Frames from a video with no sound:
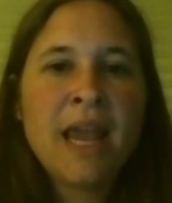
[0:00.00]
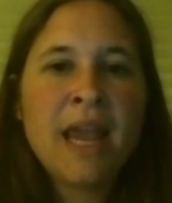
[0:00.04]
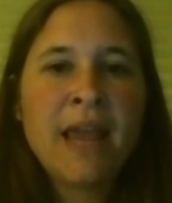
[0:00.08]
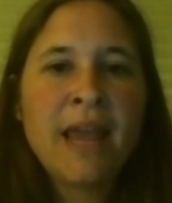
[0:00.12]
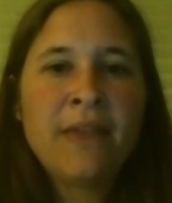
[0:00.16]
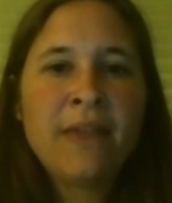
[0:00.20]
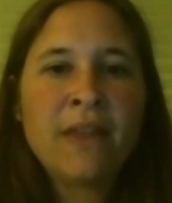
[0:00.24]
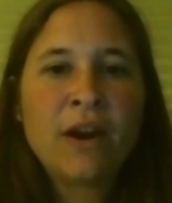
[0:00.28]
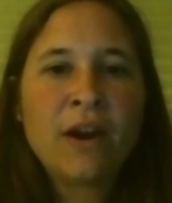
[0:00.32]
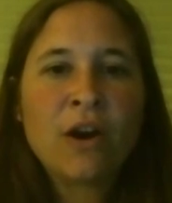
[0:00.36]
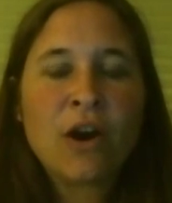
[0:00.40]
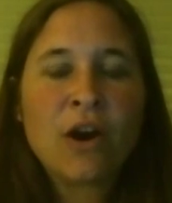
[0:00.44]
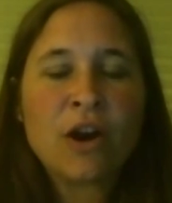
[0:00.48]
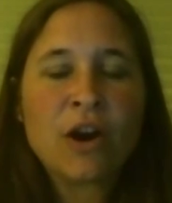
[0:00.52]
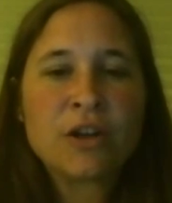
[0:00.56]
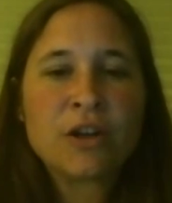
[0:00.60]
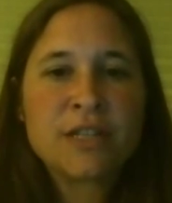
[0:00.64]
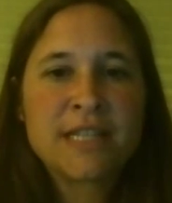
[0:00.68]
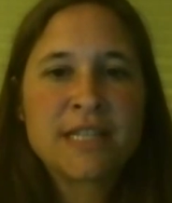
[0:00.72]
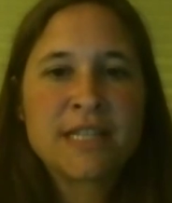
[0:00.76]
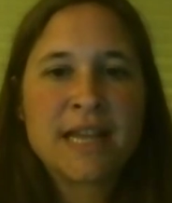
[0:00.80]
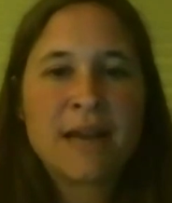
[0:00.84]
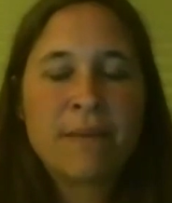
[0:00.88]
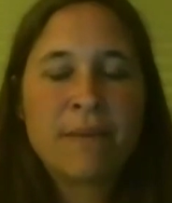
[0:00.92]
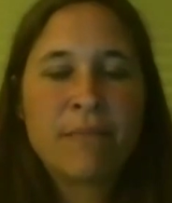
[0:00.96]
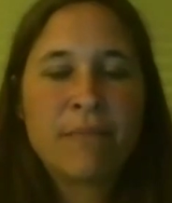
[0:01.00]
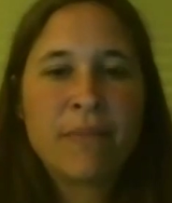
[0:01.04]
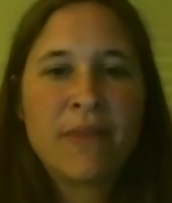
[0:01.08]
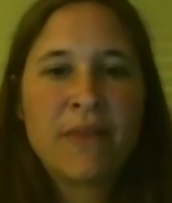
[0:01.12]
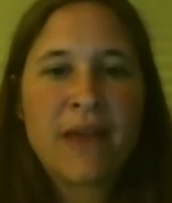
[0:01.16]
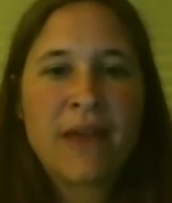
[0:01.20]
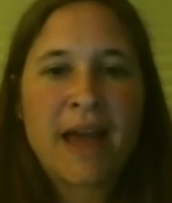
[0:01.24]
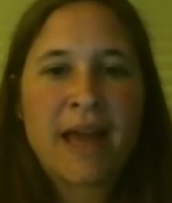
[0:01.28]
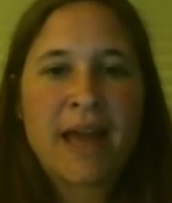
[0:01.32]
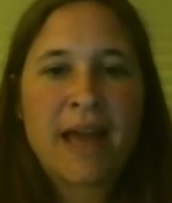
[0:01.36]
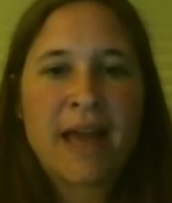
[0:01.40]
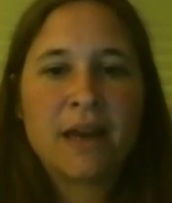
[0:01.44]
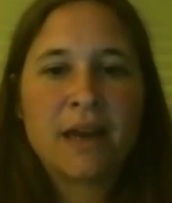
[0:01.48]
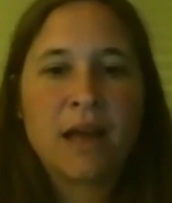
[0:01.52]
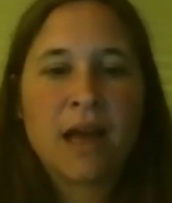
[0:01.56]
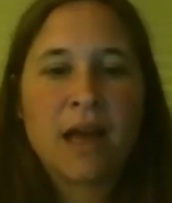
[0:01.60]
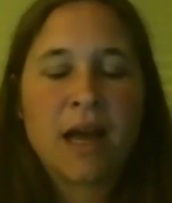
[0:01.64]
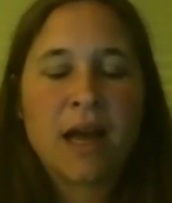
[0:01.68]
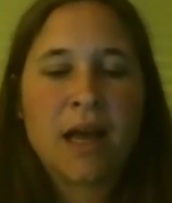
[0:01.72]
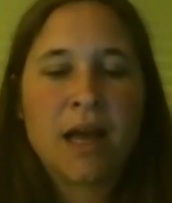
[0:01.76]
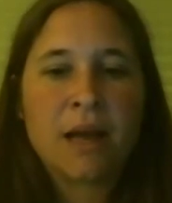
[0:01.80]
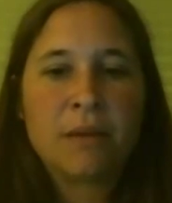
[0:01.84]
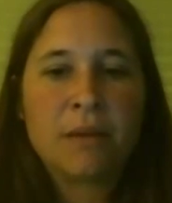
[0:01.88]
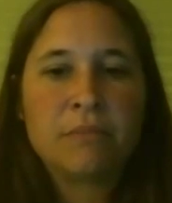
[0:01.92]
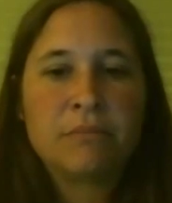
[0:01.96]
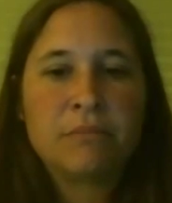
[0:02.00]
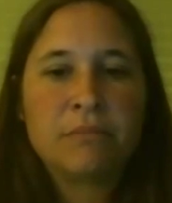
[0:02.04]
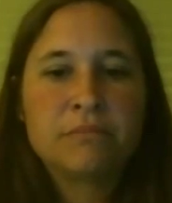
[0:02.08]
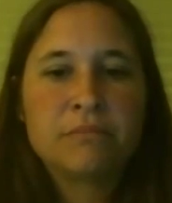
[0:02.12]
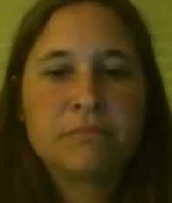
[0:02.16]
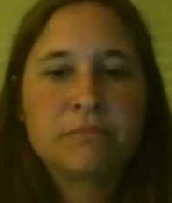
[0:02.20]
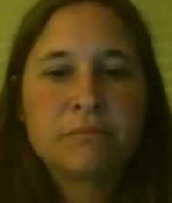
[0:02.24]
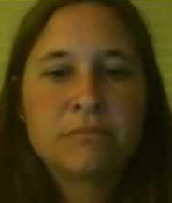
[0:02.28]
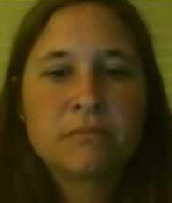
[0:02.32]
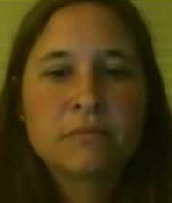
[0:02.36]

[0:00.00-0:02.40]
and there are some that are